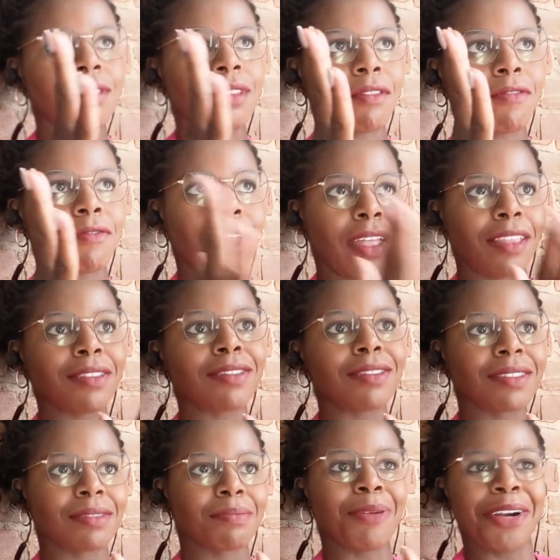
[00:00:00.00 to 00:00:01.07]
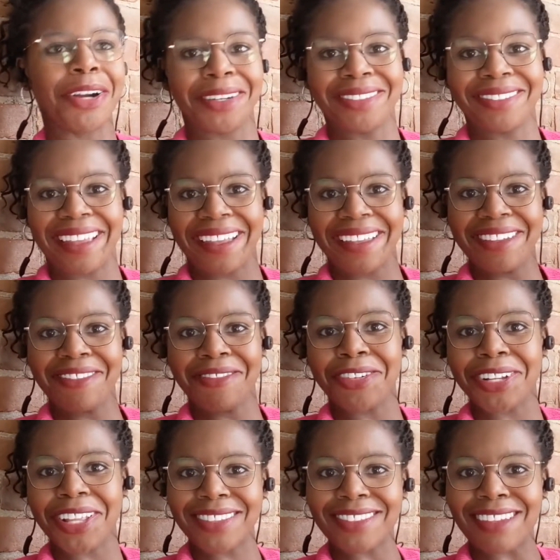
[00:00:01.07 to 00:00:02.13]
defense person
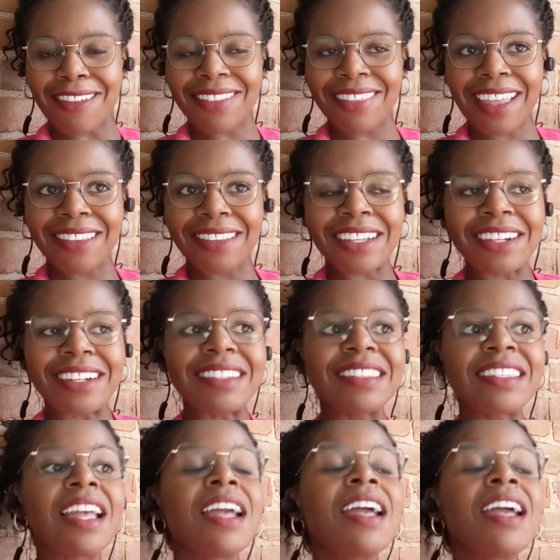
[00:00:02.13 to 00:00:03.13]
for the Southlanders.